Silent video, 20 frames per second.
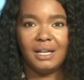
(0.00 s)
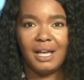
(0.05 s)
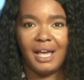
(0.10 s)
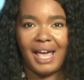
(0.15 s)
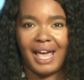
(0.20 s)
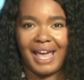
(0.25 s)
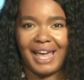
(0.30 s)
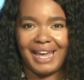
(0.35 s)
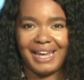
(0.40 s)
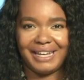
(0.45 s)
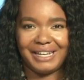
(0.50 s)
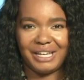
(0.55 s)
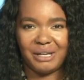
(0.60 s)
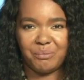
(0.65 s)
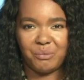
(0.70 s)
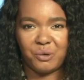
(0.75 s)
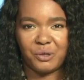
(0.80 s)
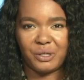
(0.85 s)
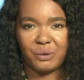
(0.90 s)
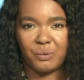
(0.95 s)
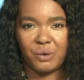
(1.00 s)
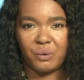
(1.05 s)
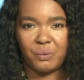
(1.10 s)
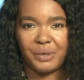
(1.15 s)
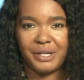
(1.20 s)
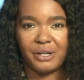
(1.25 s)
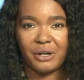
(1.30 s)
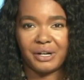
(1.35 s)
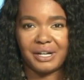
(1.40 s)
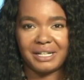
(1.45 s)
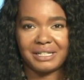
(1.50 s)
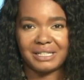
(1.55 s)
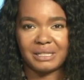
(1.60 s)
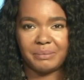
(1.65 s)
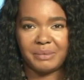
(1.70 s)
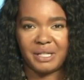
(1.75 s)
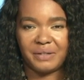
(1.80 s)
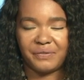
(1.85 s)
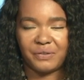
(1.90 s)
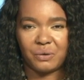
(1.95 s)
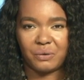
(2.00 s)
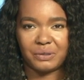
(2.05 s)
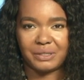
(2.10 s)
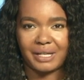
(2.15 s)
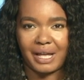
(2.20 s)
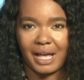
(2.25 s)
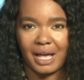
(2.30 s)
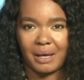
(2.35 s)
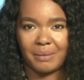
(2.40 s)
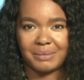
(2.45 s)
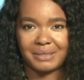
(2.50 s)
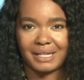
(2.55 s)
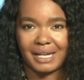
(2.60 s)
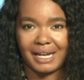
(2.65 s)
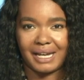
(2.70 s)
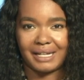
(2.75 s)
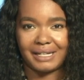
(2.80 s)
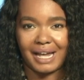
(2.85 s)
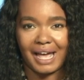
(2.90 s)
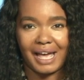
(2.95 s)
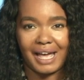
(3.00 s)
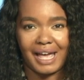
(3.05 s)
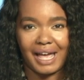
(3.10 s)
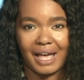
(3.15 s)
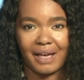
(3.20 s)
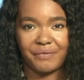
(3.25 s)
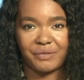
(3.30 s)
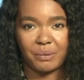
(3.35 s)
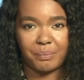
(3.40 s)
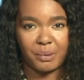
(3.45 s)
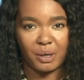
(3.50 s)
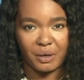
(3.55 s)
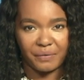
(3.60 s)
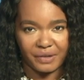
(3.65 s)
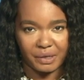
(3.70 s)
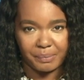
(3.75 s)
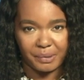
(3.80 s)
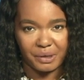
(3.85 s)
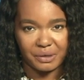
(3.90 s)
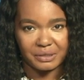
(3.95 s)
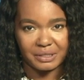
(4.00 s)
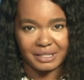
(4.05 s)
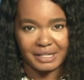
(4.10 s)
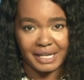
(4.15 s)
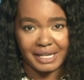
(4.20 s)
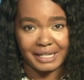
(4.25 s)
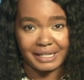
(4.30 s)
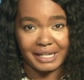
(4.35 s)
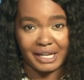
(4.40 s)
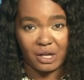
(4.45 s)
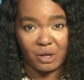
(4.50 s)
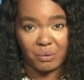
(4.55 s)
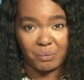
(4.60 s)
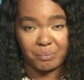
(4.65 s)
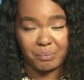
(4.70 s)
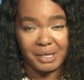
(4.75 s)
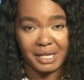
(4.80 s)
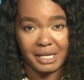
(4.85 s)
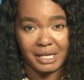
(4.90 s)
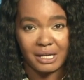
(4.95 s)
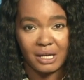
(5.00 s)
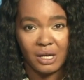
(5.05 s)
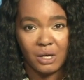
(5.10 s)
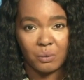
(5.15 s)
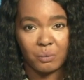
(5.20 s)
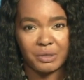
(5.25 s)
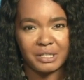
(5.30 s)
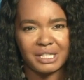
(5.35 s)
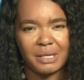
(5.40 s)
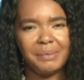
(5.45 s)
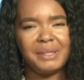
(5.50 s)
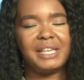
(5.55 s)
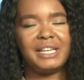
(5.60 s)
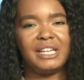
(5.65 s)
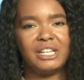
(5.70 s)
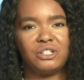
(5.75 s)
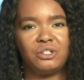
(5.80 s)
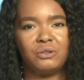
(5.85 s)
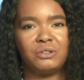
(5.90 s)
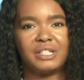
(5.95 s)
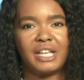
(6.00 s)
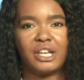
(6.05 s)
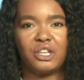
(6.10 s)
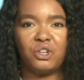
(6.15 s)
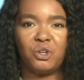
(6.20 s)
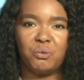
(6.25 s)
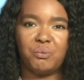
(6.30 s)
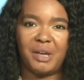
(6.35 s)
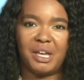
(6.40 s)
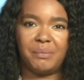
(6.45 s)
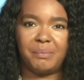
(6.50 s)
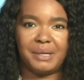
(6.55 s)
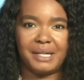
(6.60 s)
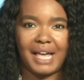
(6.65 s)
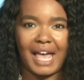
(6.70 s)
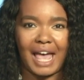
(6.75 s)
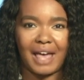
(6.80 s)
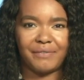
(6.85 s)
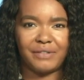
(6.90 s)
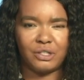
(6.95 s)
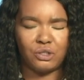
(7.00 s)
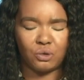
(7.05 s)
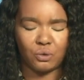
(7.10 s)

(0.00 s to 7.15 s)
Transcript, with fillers: Hey, good morning. Well, we are in some difficult times, and I have the perfect person that can help me with some of the issues that you may be having.